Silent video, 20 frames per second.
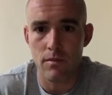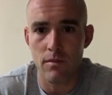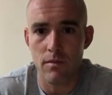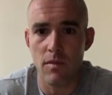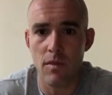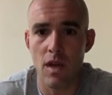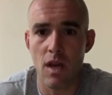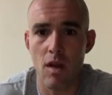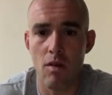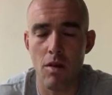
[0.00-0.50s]

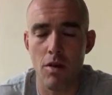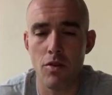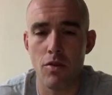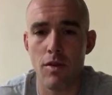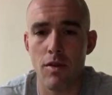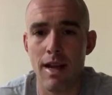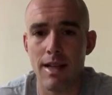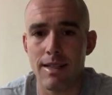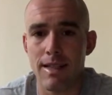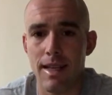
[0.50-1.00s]
No, I do
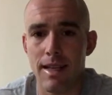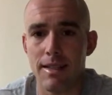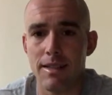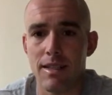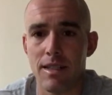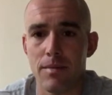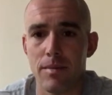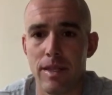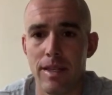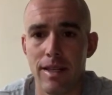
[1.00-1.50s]
not take
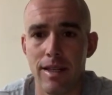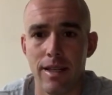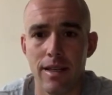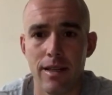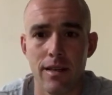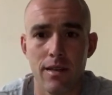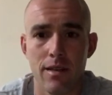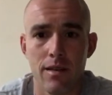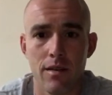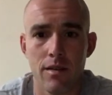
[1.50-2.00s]
CBD.
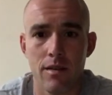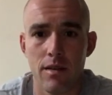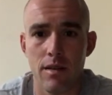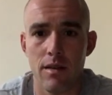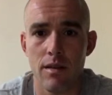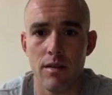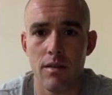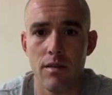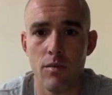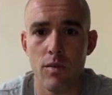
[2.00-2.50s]

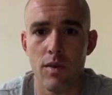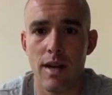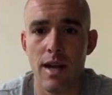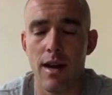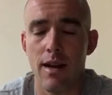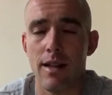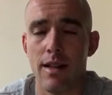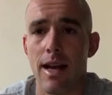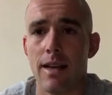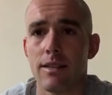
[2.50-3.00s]
We're
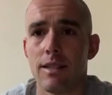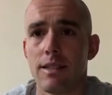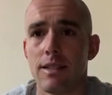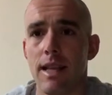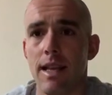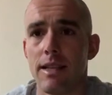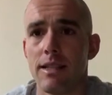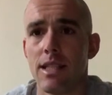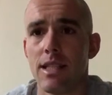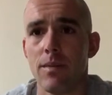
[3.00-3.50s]
not allowed to
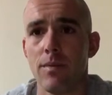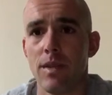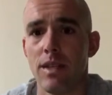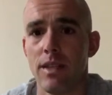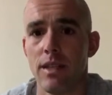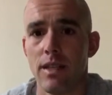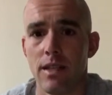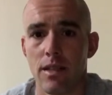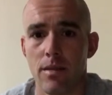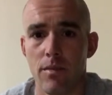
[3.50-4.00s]
take
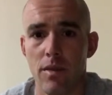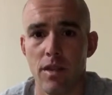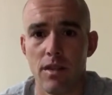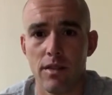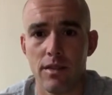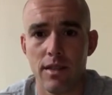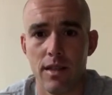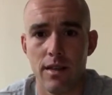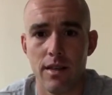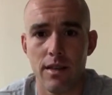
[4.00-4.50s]
CBD in the
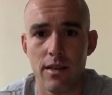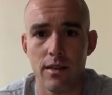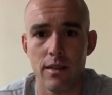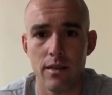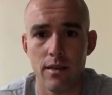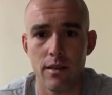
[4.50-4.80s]
military.